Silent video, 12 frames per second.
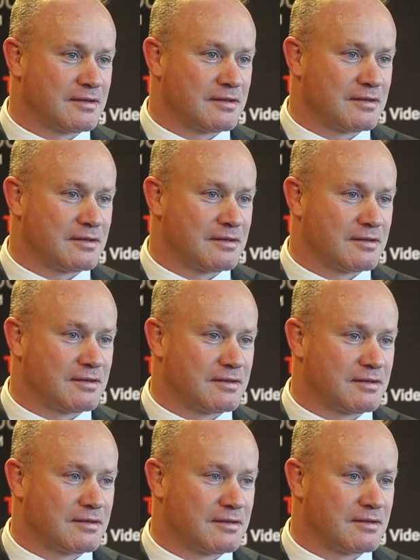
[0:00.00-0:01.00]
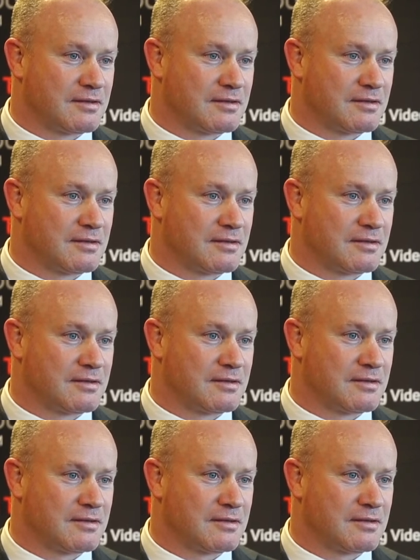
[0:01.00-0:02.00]

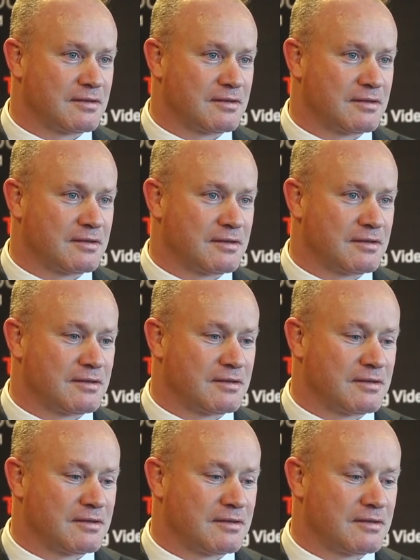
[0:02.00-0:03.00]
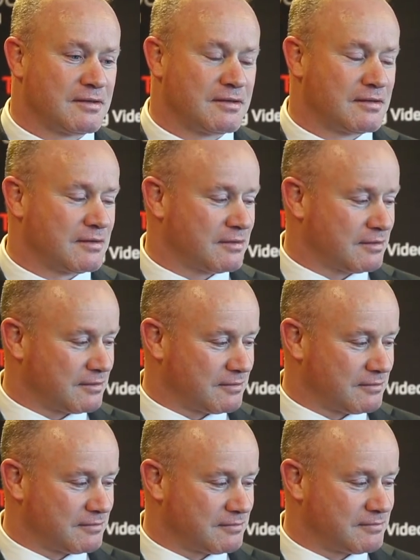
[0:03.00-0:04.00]

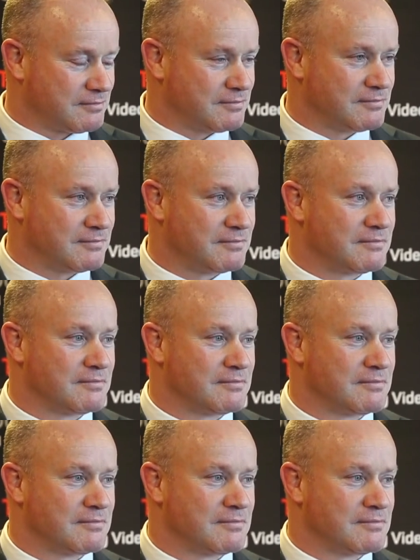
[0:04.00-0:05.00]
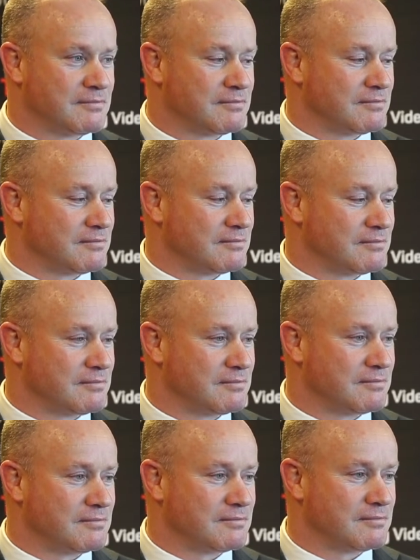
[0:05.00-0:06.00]

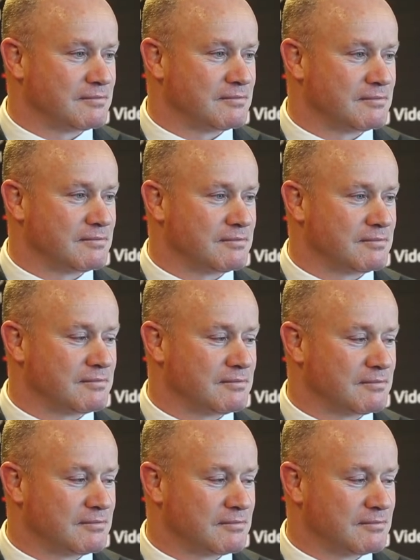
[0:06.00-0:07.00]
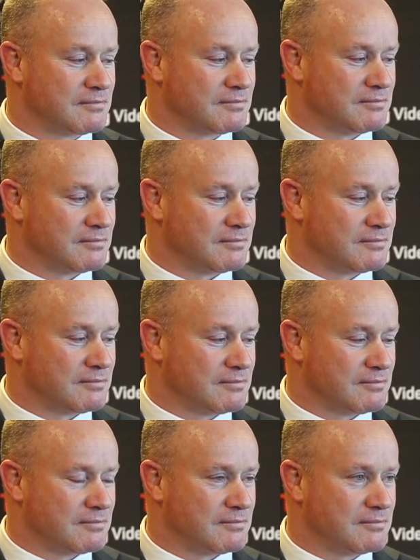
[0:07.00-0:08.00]
[no speech]